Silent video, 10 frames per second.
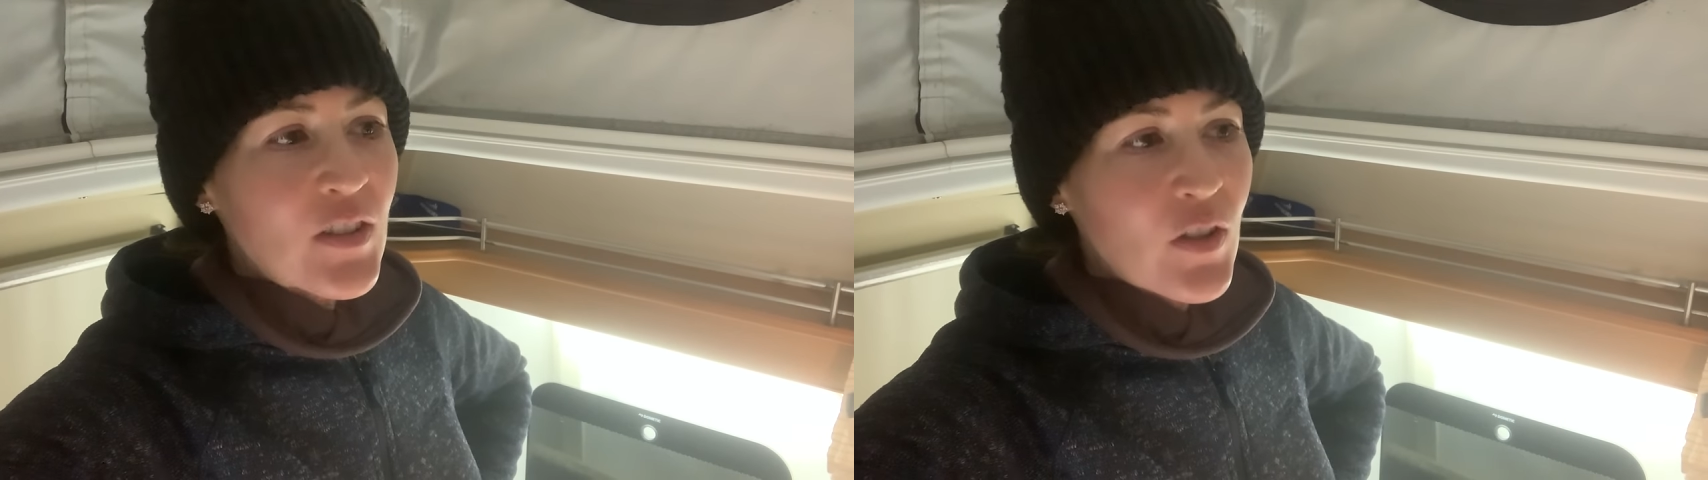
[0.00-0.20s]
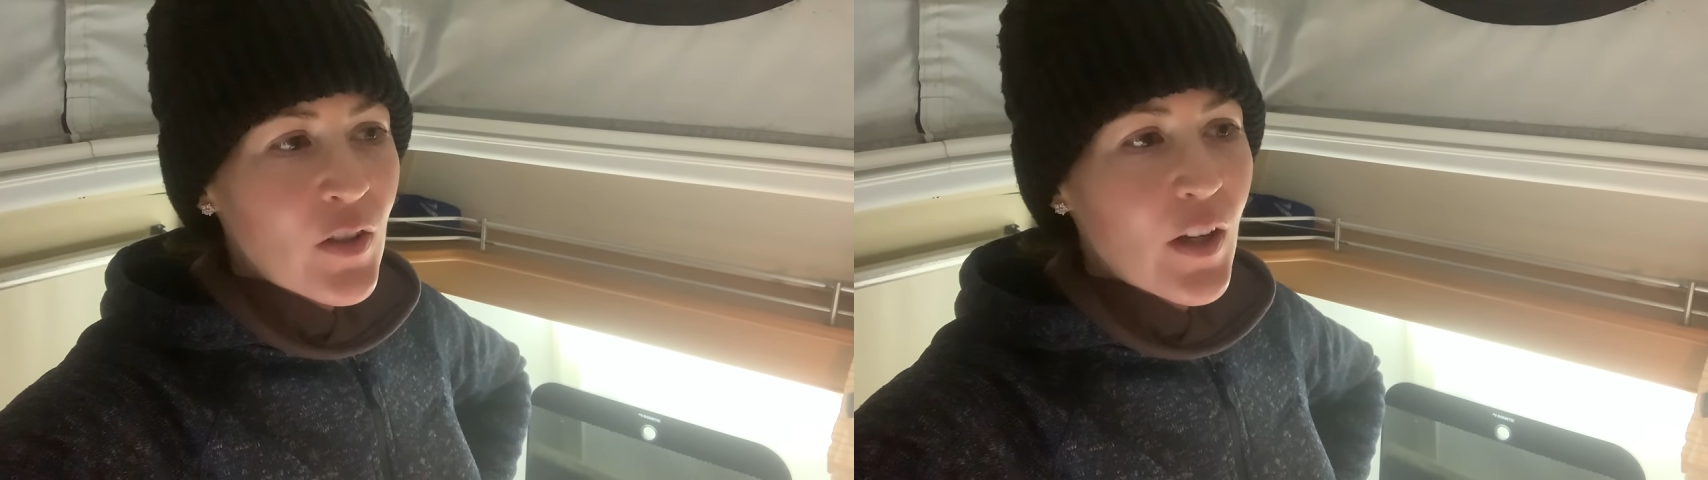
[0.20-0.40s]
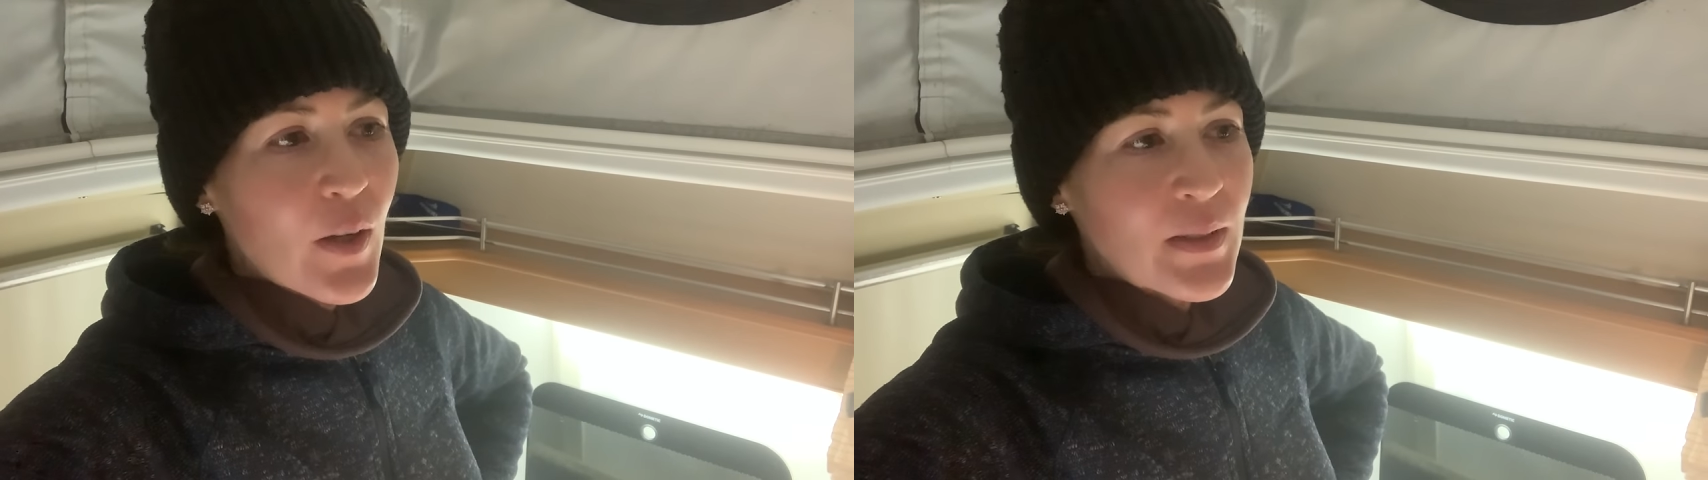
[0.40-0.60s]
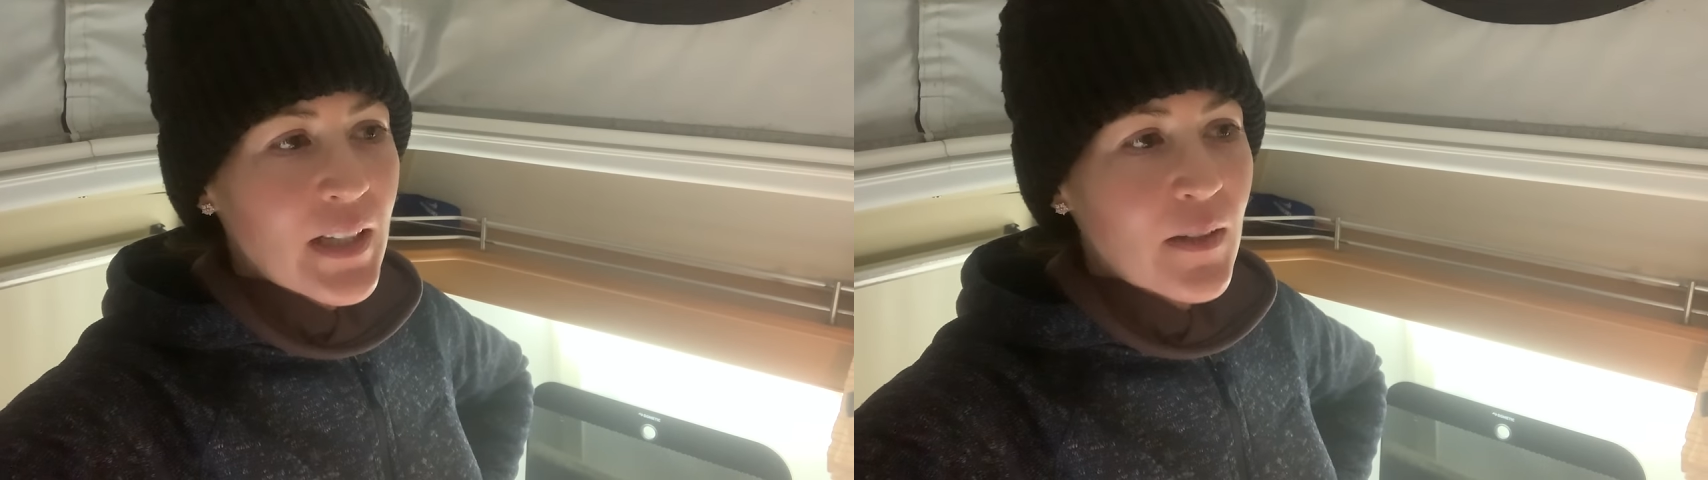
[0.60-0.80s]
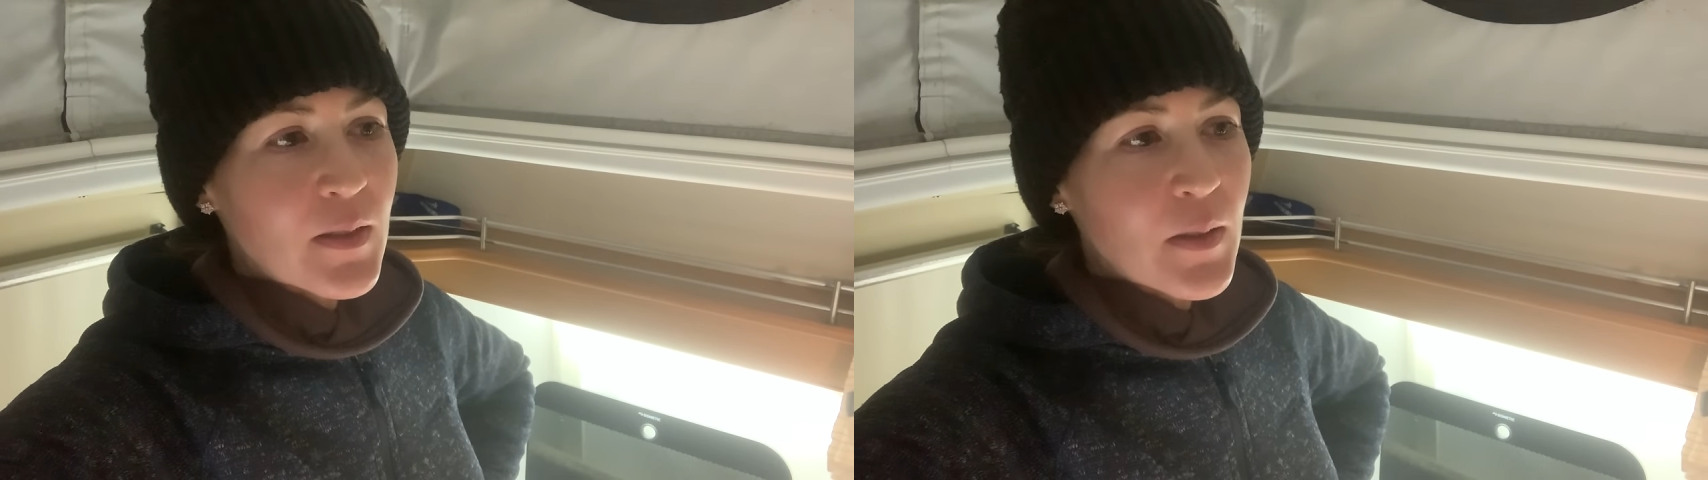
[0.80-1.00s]
going to go
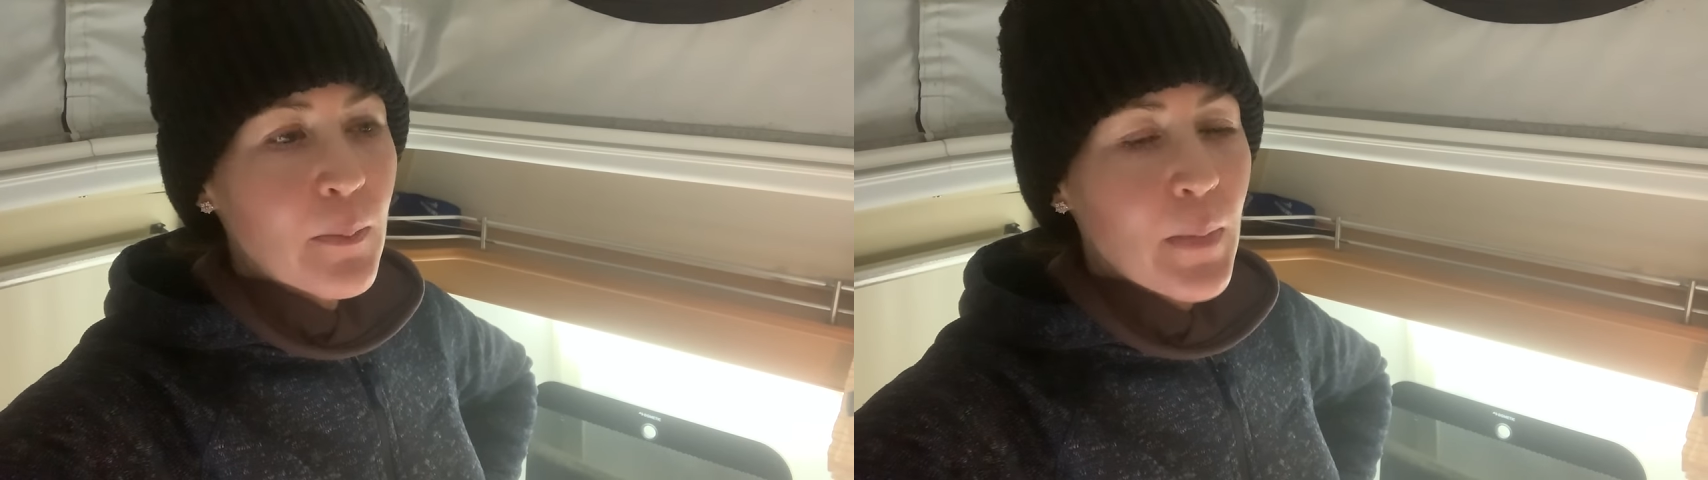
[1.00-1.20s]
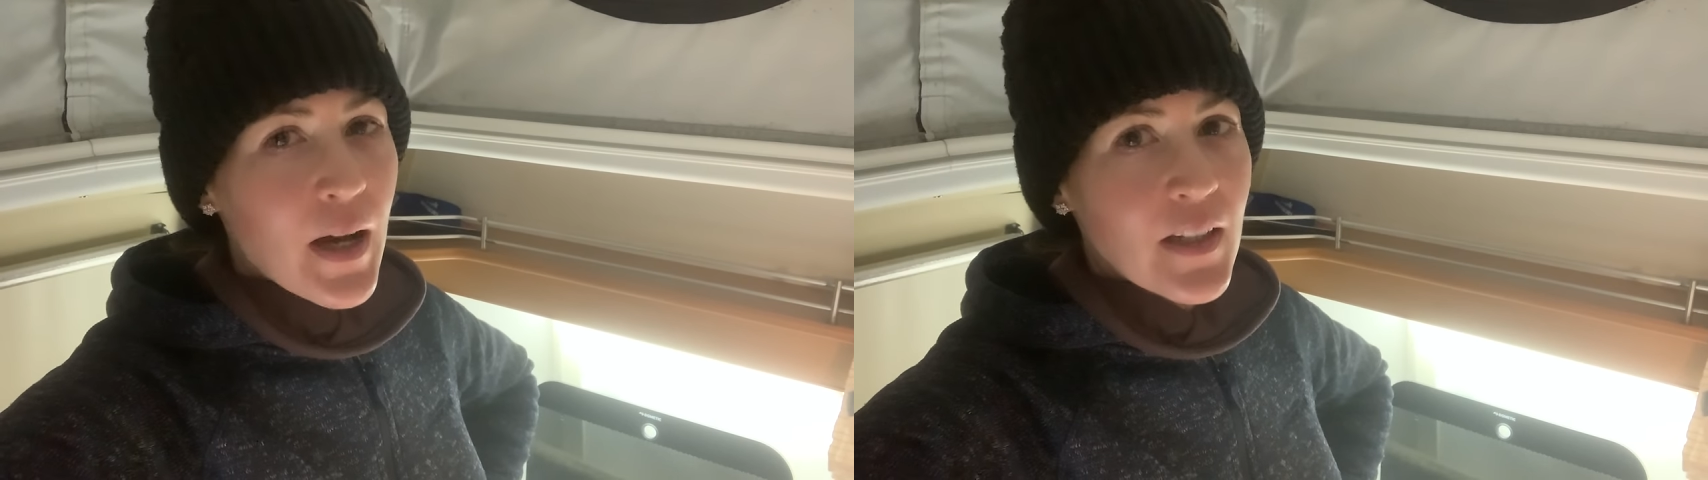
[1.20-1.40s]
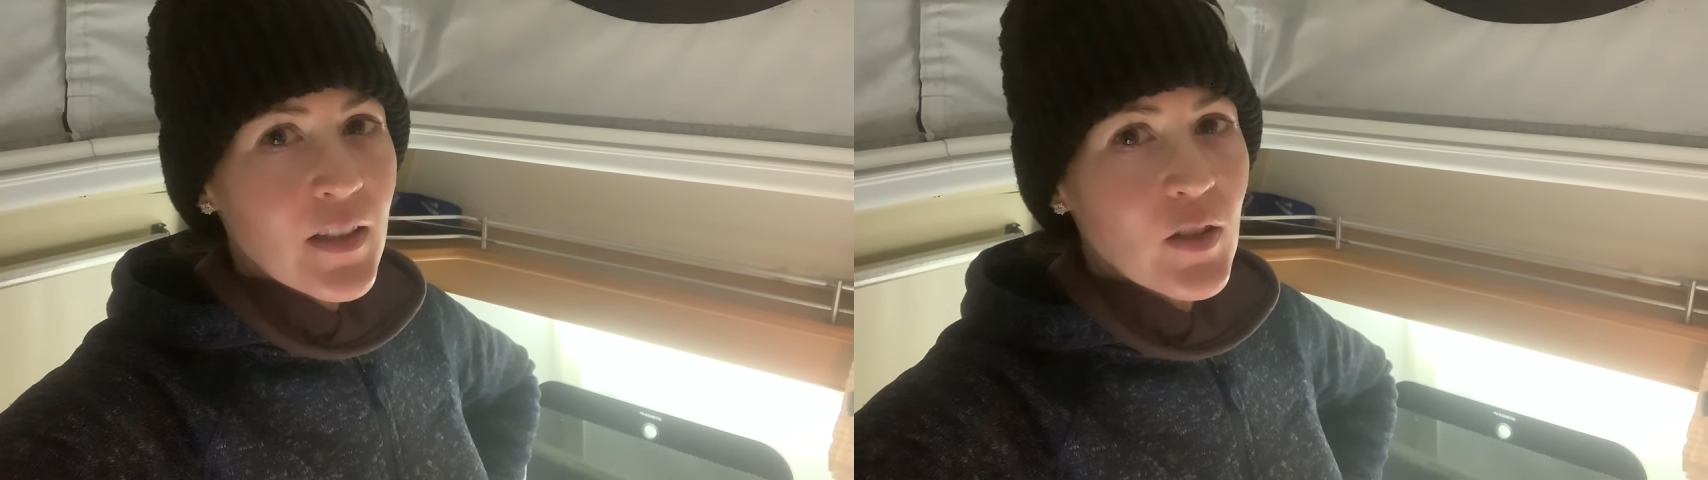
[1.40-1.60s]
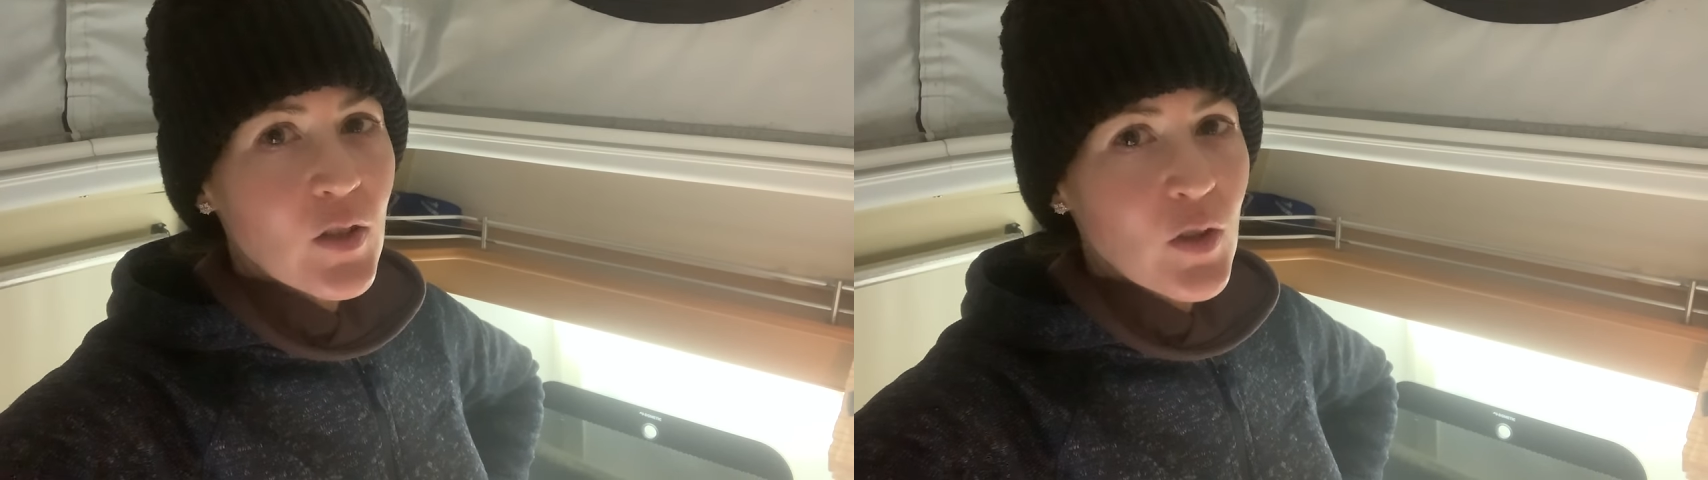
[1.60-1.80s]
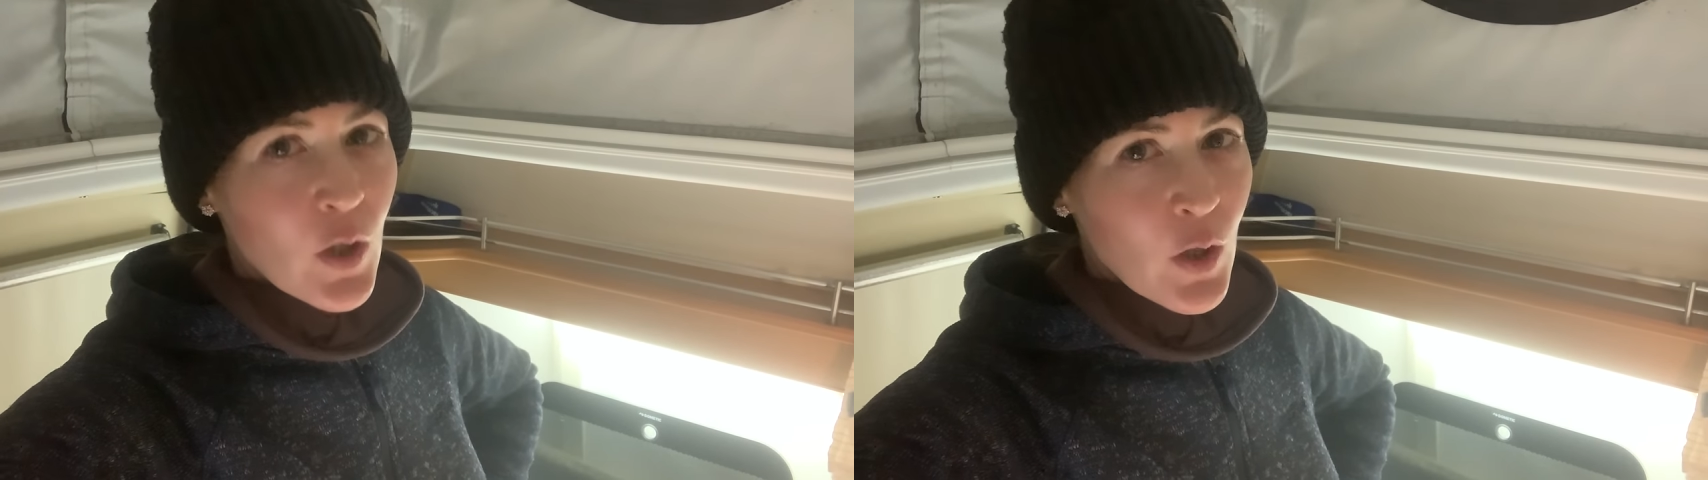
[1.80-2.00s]
down to minus
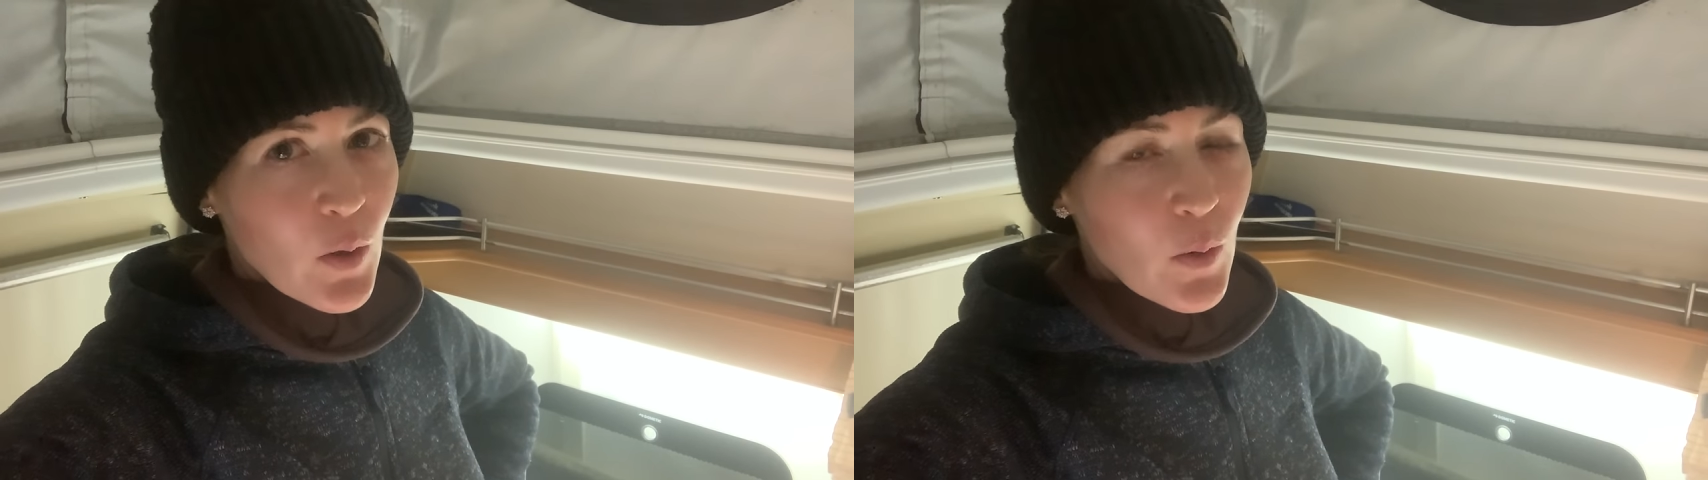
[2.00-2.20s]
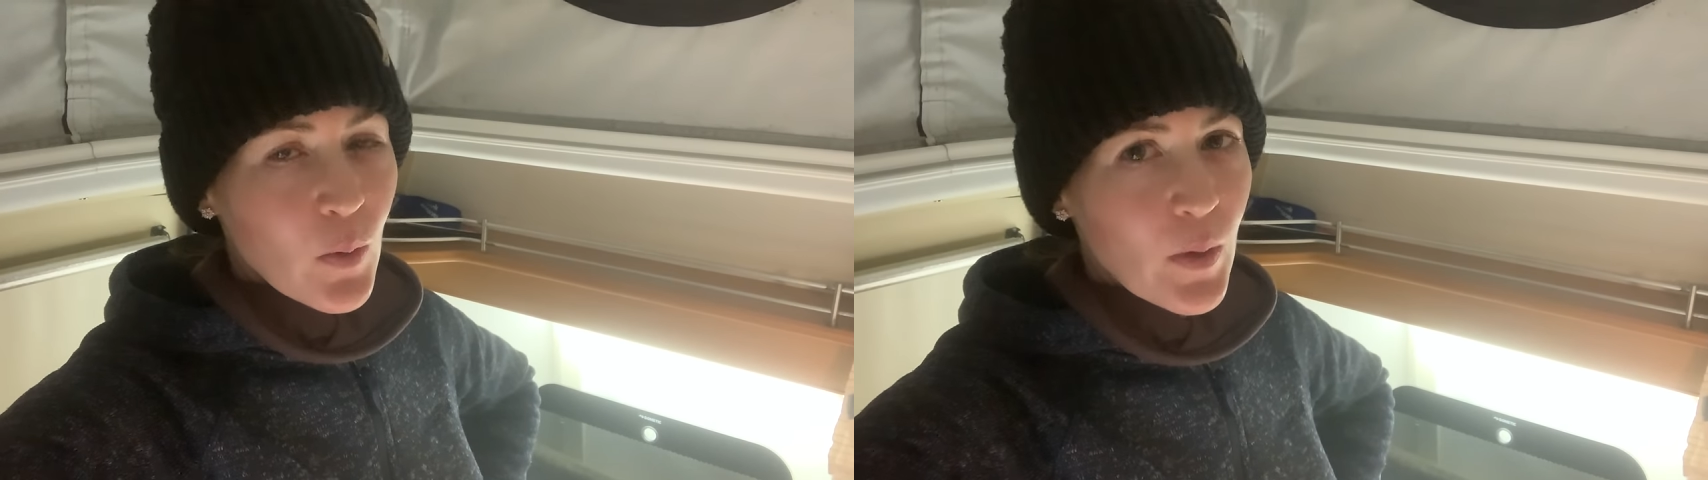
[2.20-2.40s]
two,